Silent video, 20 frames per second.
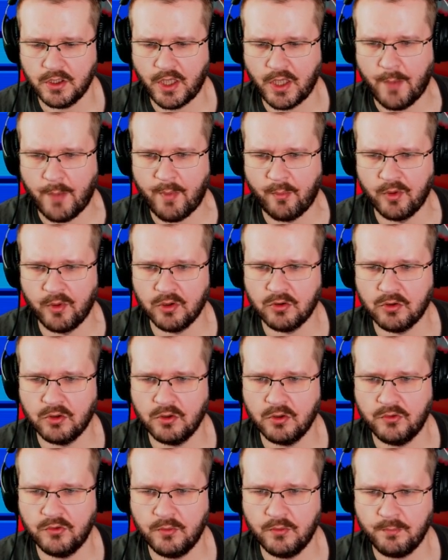capable
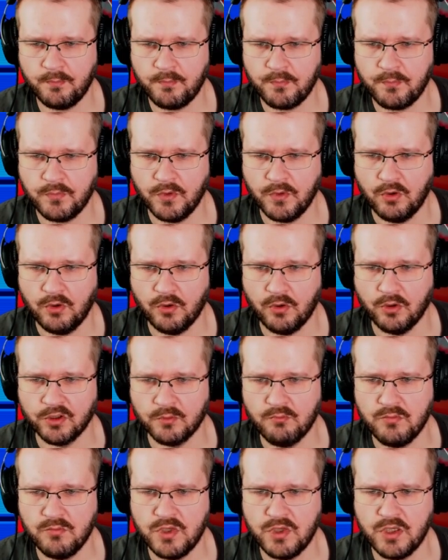golfer, all the
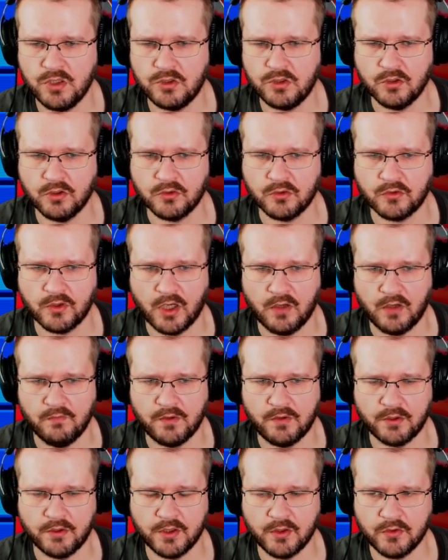meters are
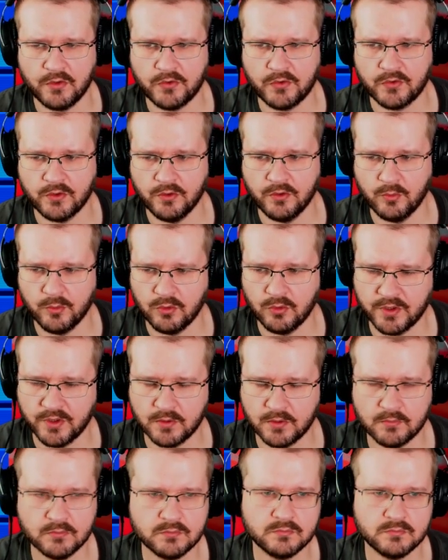very slow moving.